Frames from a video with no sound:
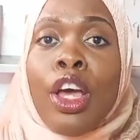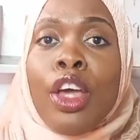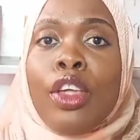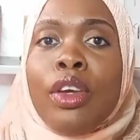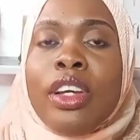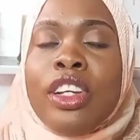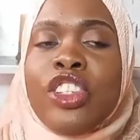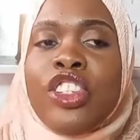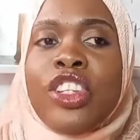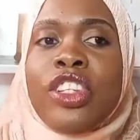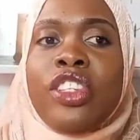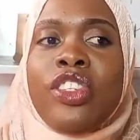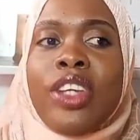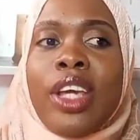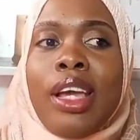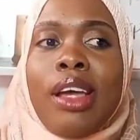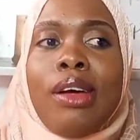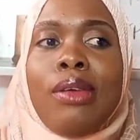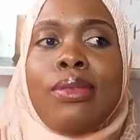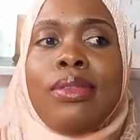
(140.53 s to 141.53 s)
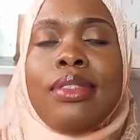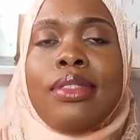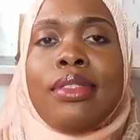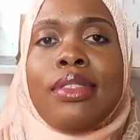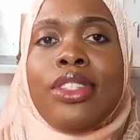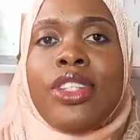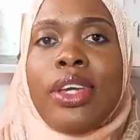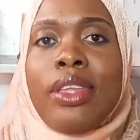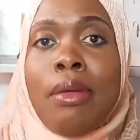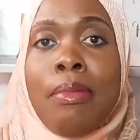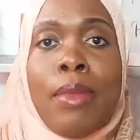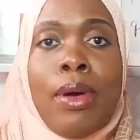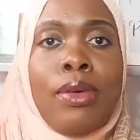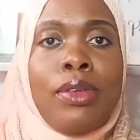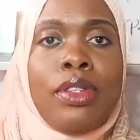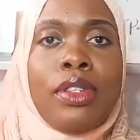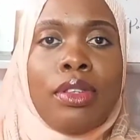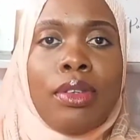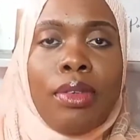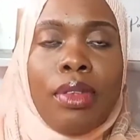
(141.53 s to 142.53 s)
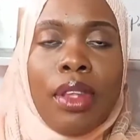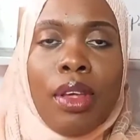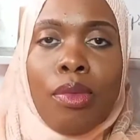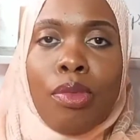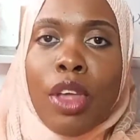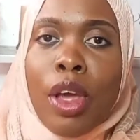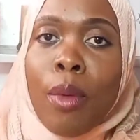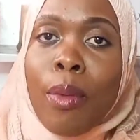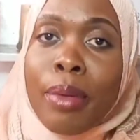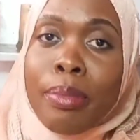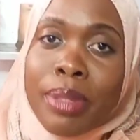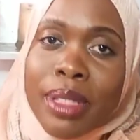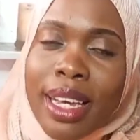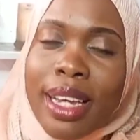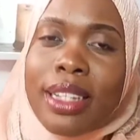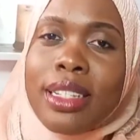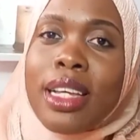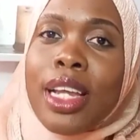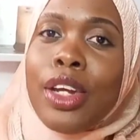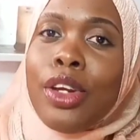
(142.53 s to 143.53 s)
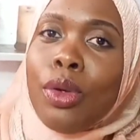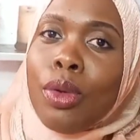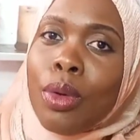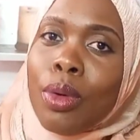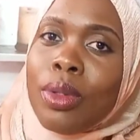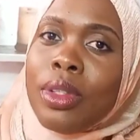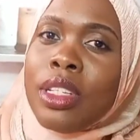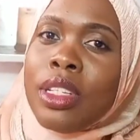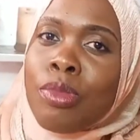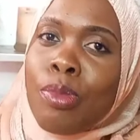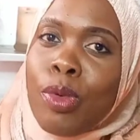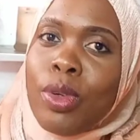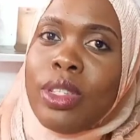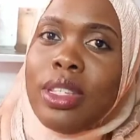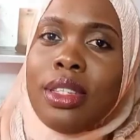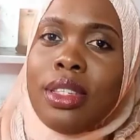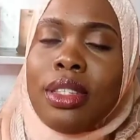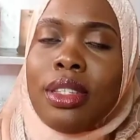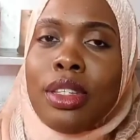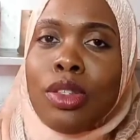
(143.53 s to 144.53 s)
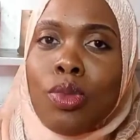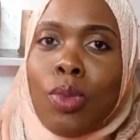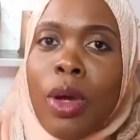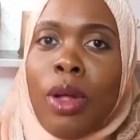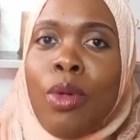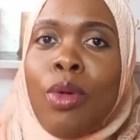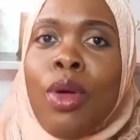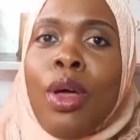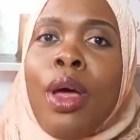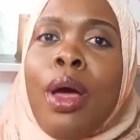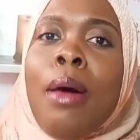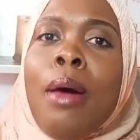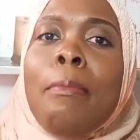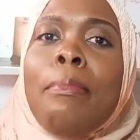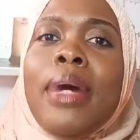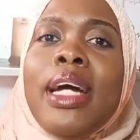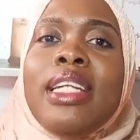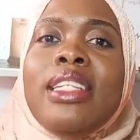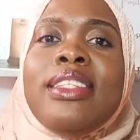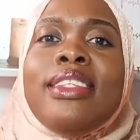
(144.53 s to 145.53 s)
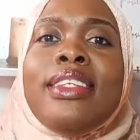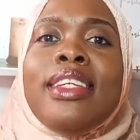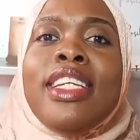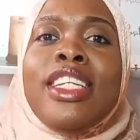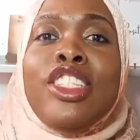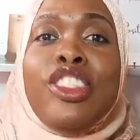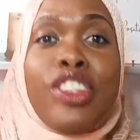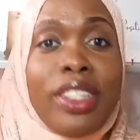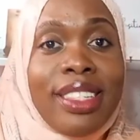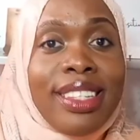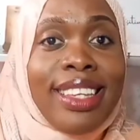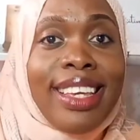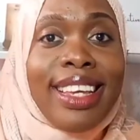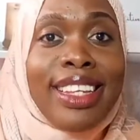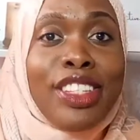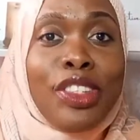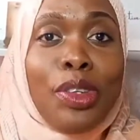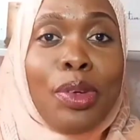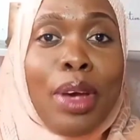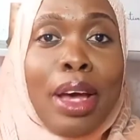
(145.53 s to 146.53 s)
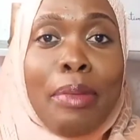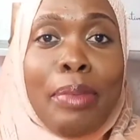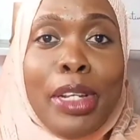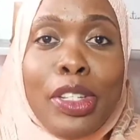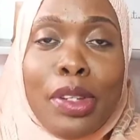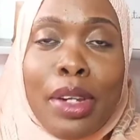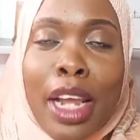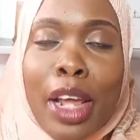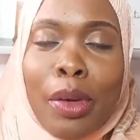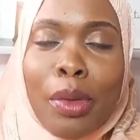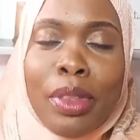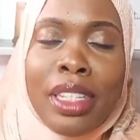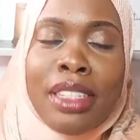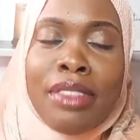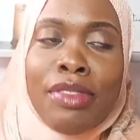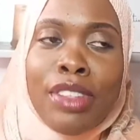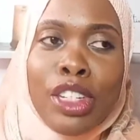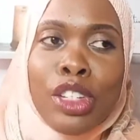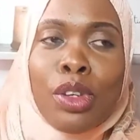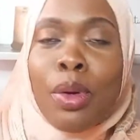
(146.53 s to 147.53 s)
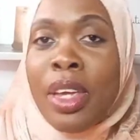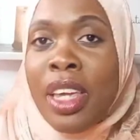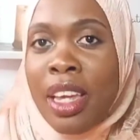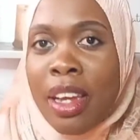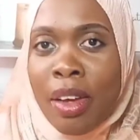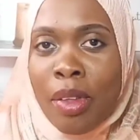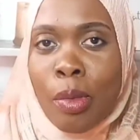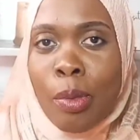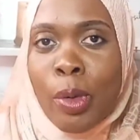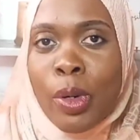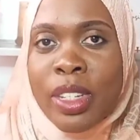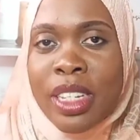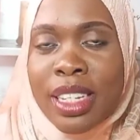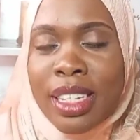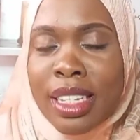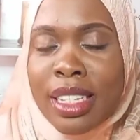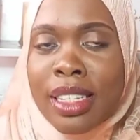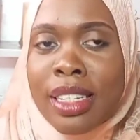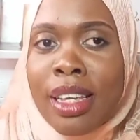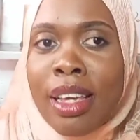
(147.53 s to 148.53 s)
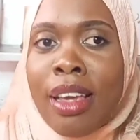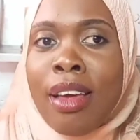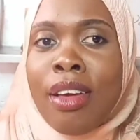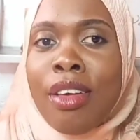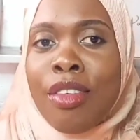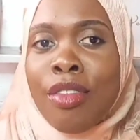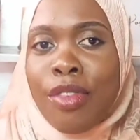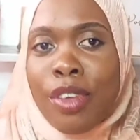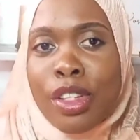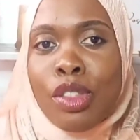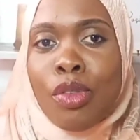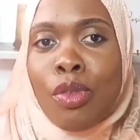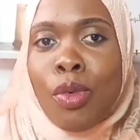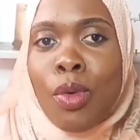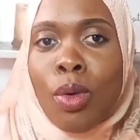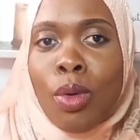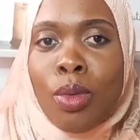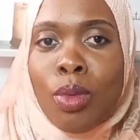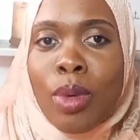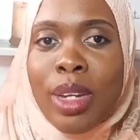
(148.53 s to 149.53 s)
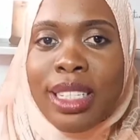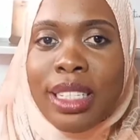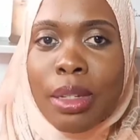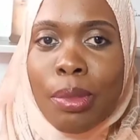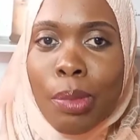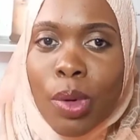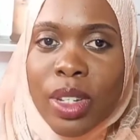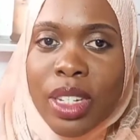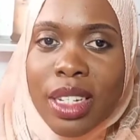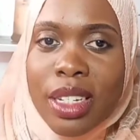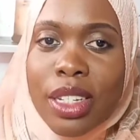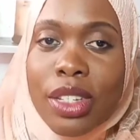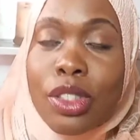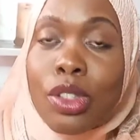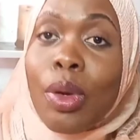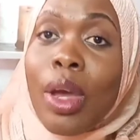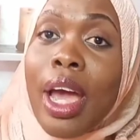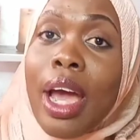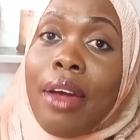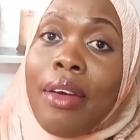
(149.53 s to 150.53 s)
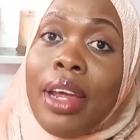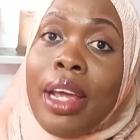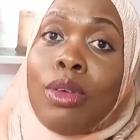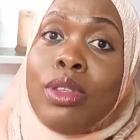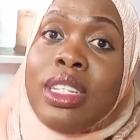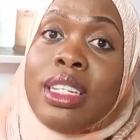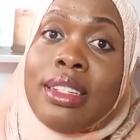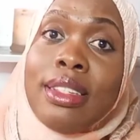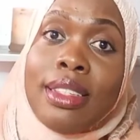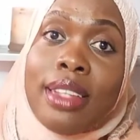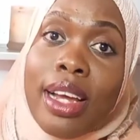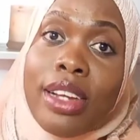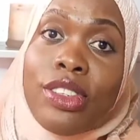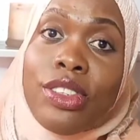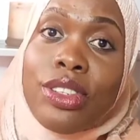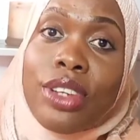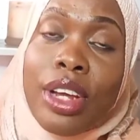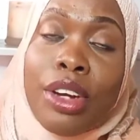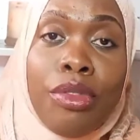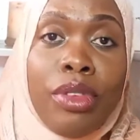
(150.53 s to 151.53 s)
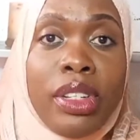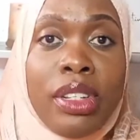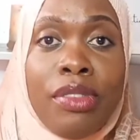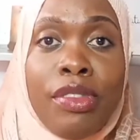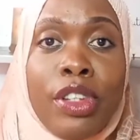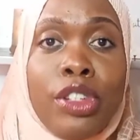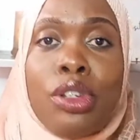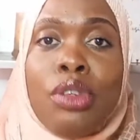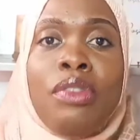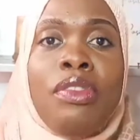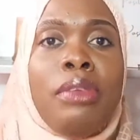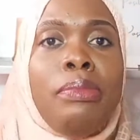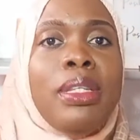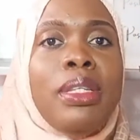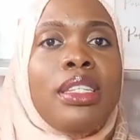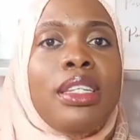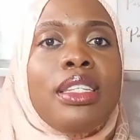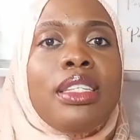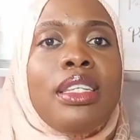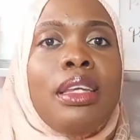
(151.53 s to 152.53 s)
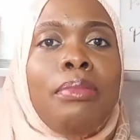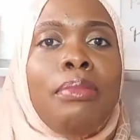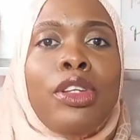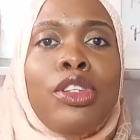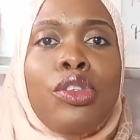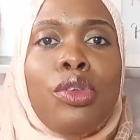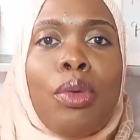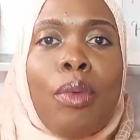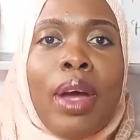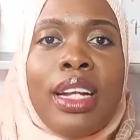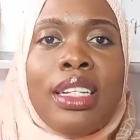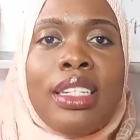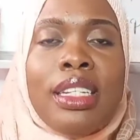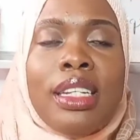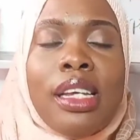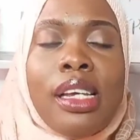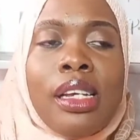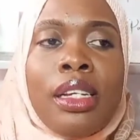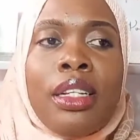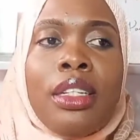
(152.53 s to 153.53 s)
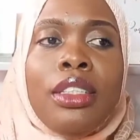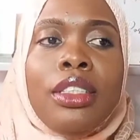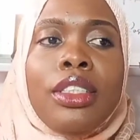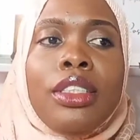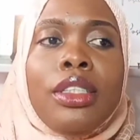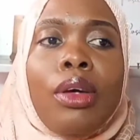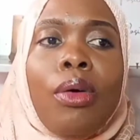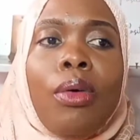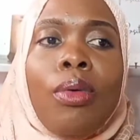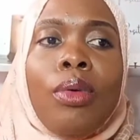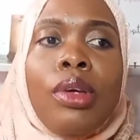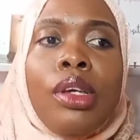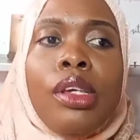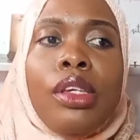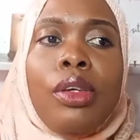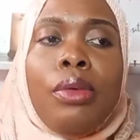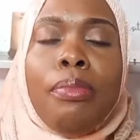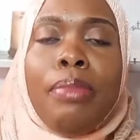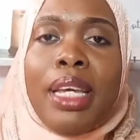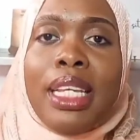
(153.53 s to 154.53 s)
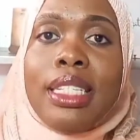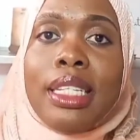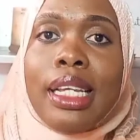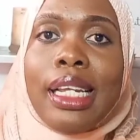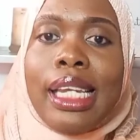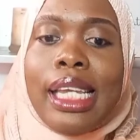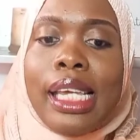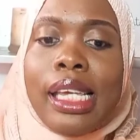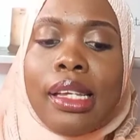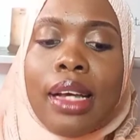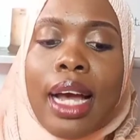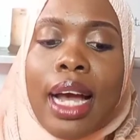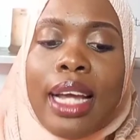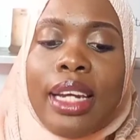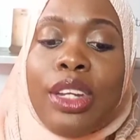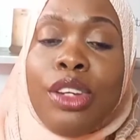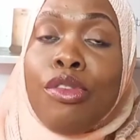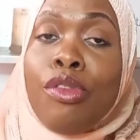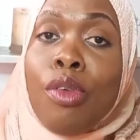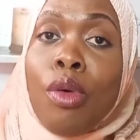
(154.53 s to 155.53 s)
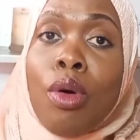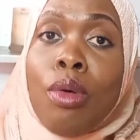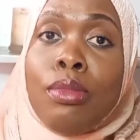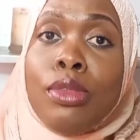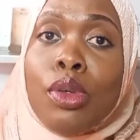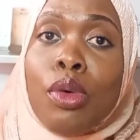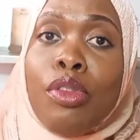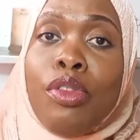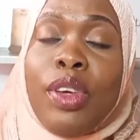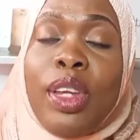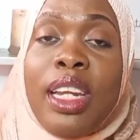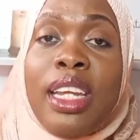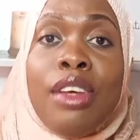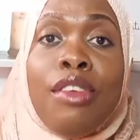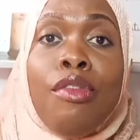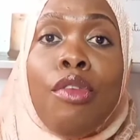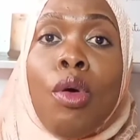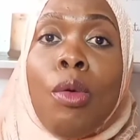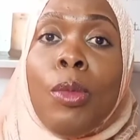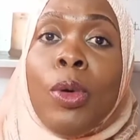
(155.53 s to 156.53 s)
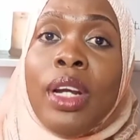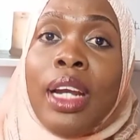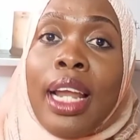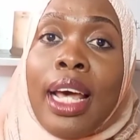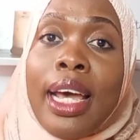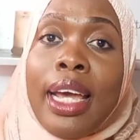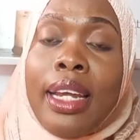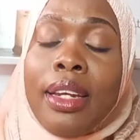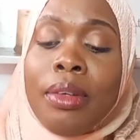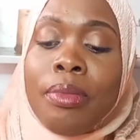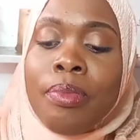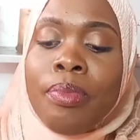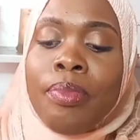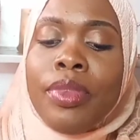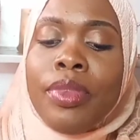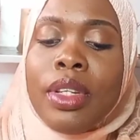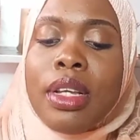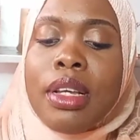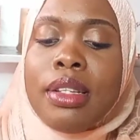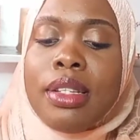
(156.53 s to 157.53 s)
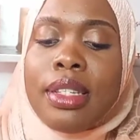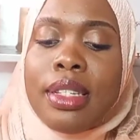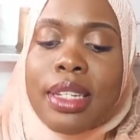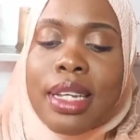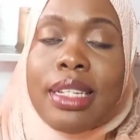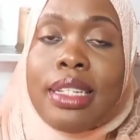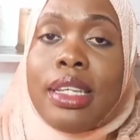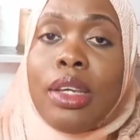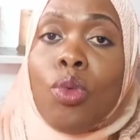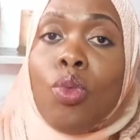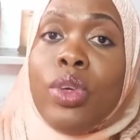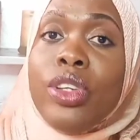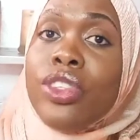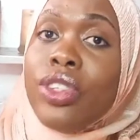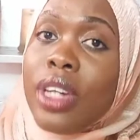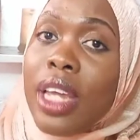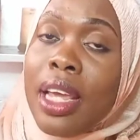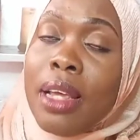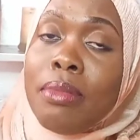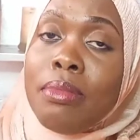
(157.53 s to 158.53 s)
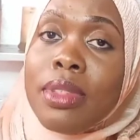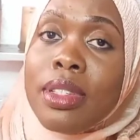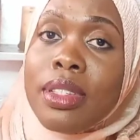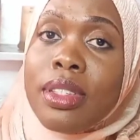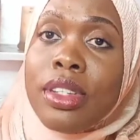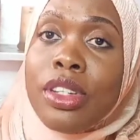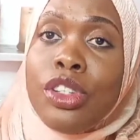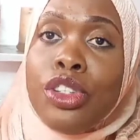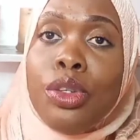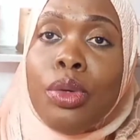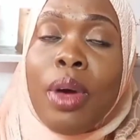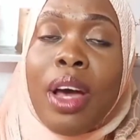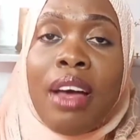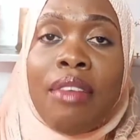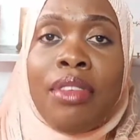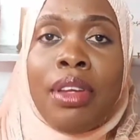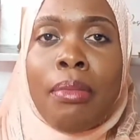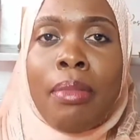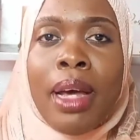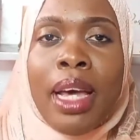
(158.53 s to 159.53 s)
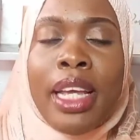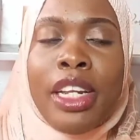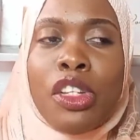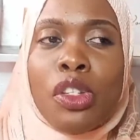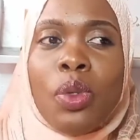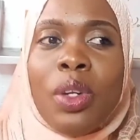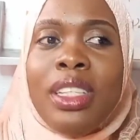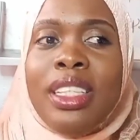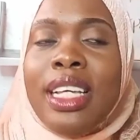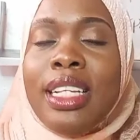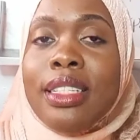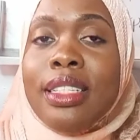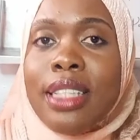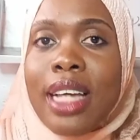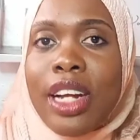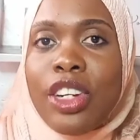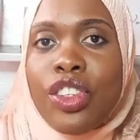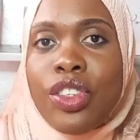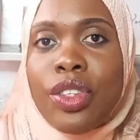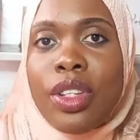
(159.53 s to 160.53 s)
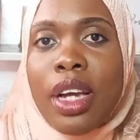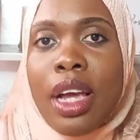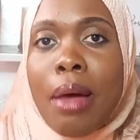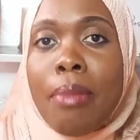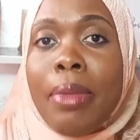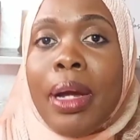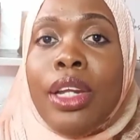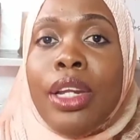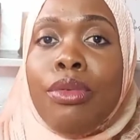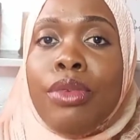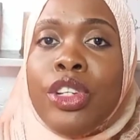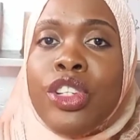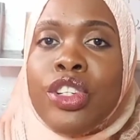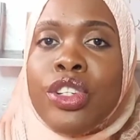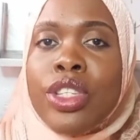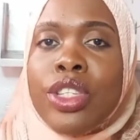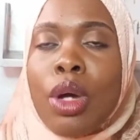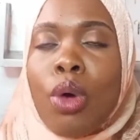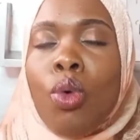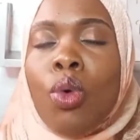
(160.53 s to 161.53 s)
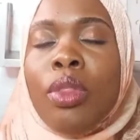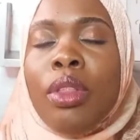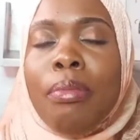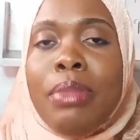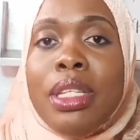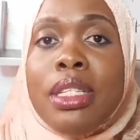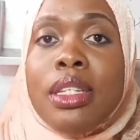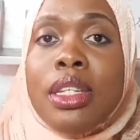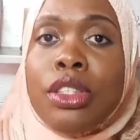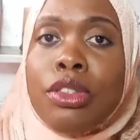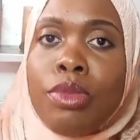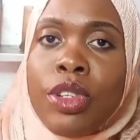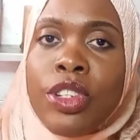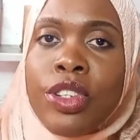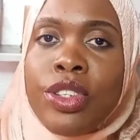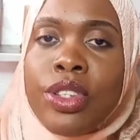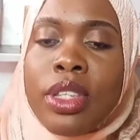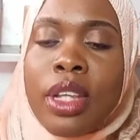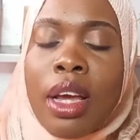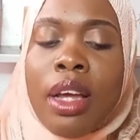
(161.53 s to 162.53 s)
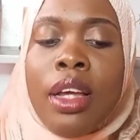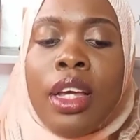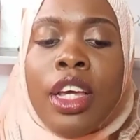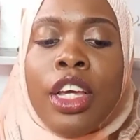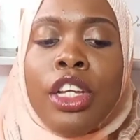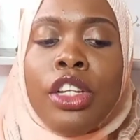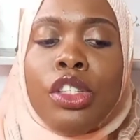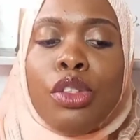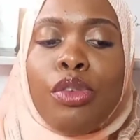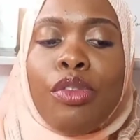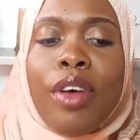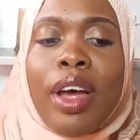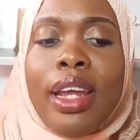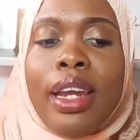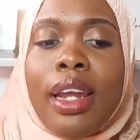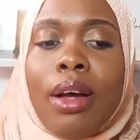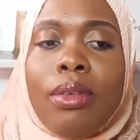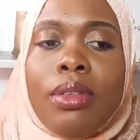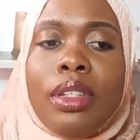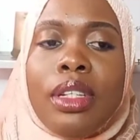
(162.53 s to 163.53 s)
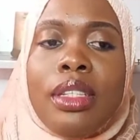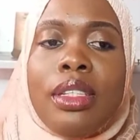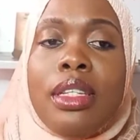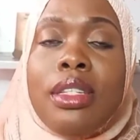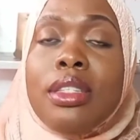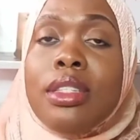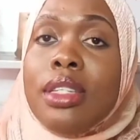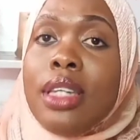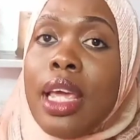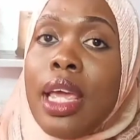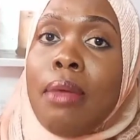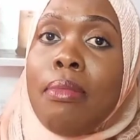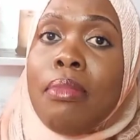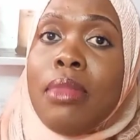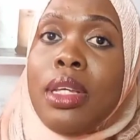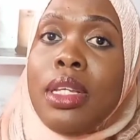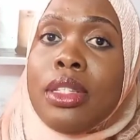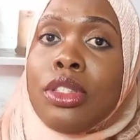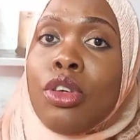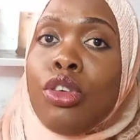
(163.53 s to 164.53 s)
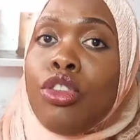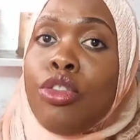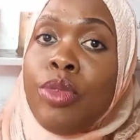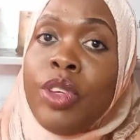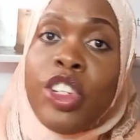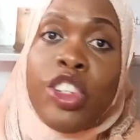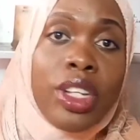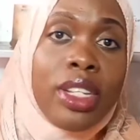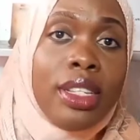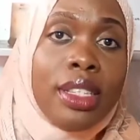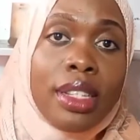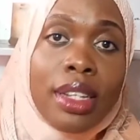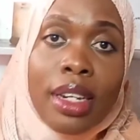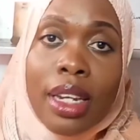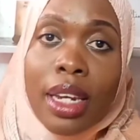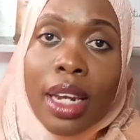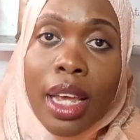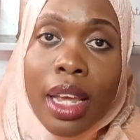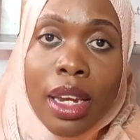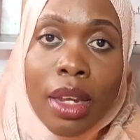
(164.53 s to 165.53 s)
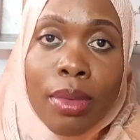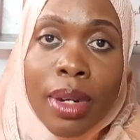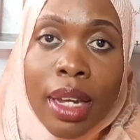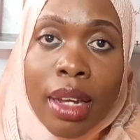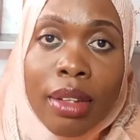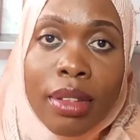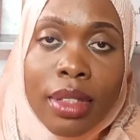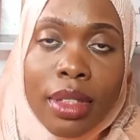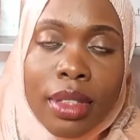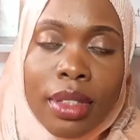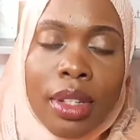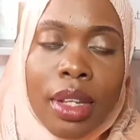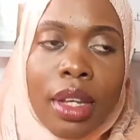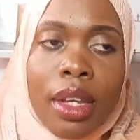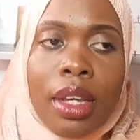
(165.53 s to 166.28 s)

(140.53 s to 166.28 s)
You can just check them out on their website and know these processes as well. But just in case you happen to learn of this video, here are the processes. First of all, what's important is to carry out a search and reservation of the business name that you want. So you basically hand in forms or fill in a form online stating which names that you have in mind, so that they search the company register or the business register to find out that this name is not registered in anyone else.